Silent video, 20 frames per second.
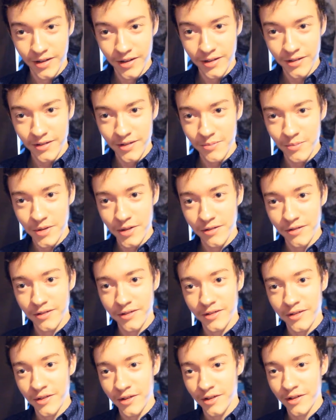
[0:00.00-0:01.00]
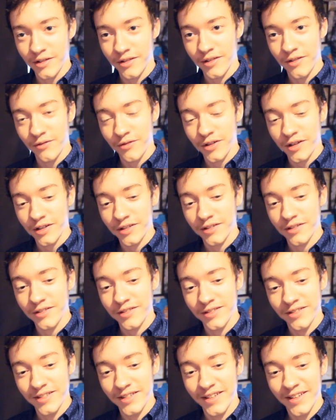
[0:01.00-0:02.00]
got the materials on the
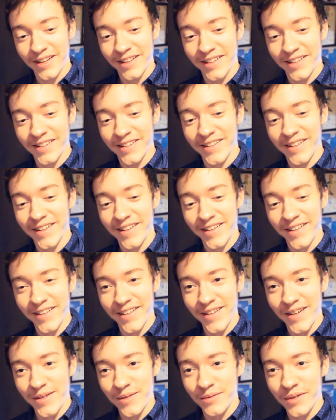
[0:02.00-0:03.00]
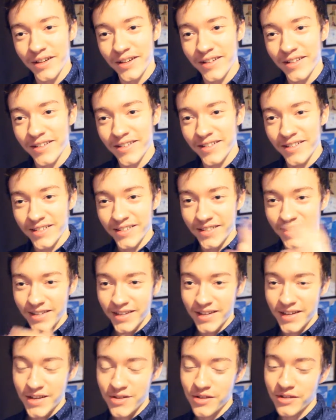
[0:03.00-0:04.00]
frickin'
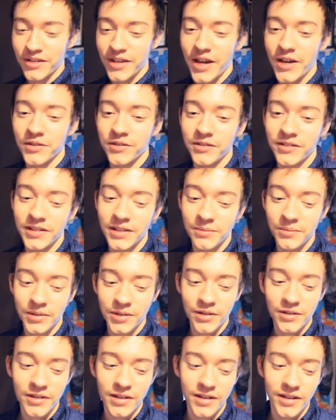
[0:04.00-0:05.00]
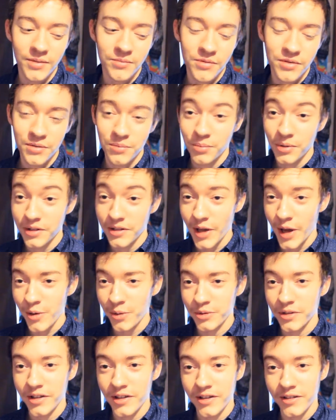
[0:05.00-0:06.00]
the kitchen counter, and I'm like, okay, I'm just gonna put a
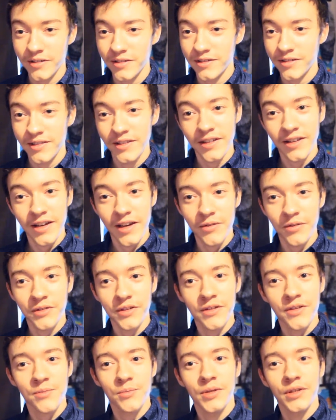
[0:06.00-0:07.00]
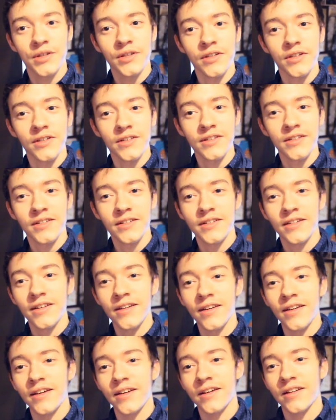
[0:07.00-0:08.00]
towel down, everything's gonna be good,
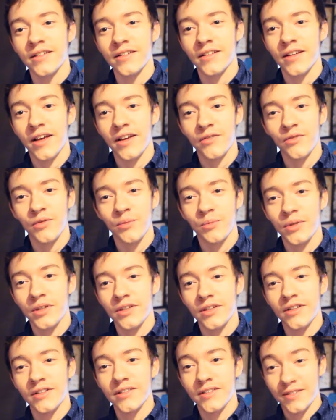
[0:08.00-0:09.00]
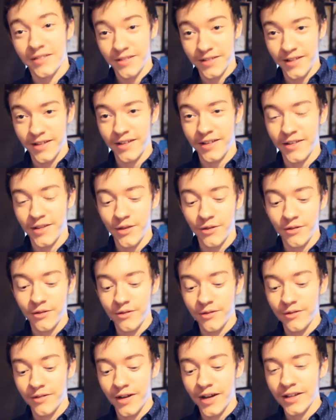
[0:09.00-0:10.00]
life will be good. And
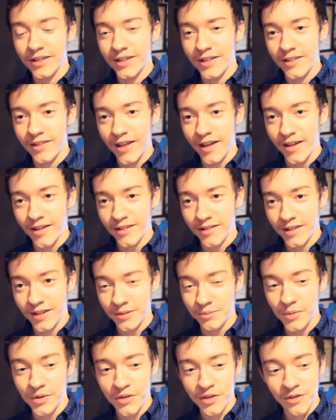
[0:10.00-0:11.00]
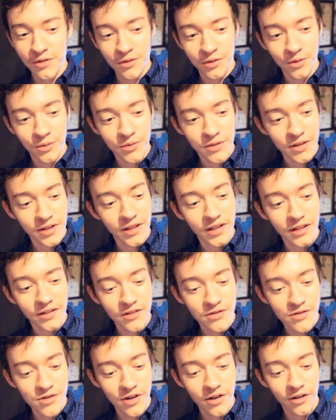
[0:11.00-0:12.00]
so I did that, and my sister was sitting in
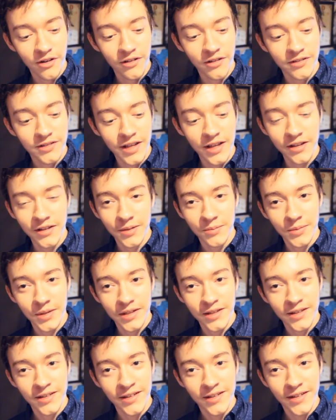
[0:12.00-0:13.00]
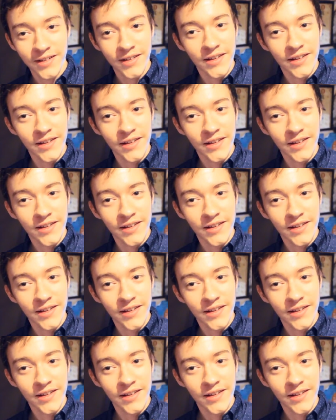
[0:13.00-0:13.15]
the chair telling me